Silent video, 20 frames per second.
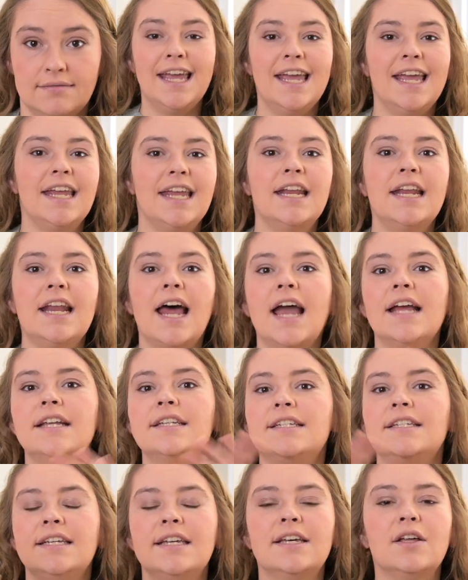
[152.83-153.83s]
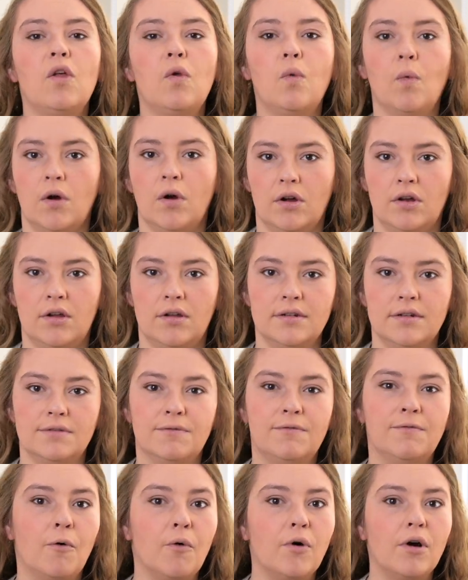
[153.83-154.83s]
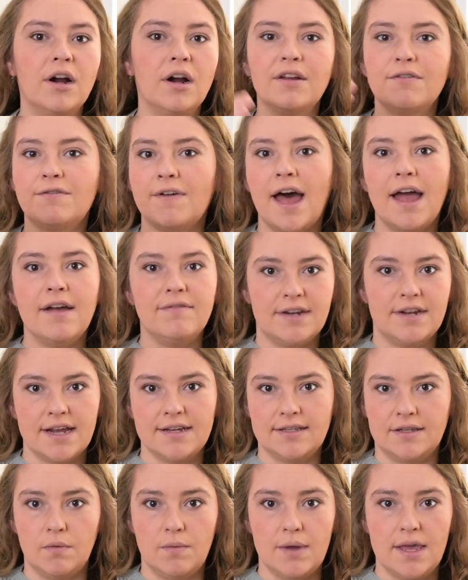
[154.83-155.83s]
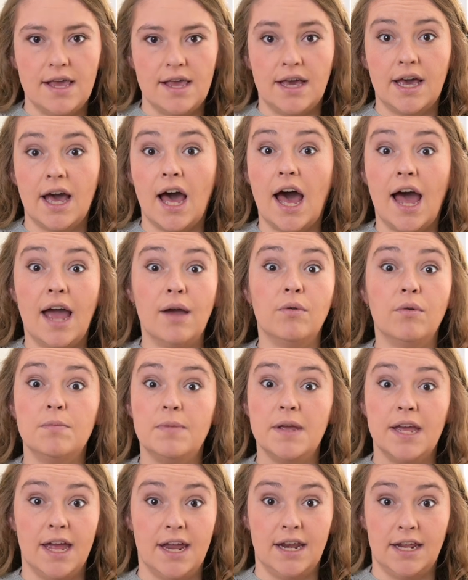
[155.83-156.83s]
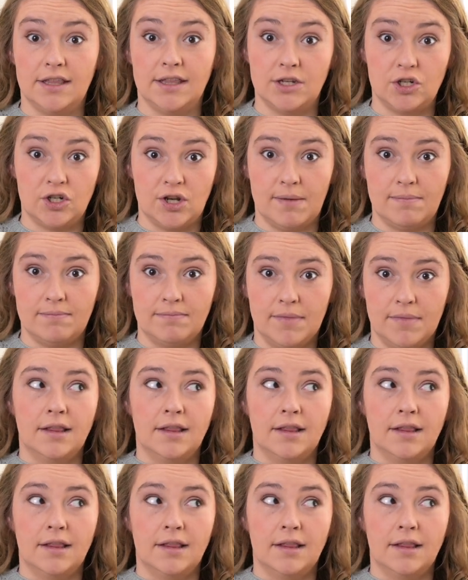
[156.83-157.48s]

In an ideal world, 4 to 5 days a week, I would be hitting the gym.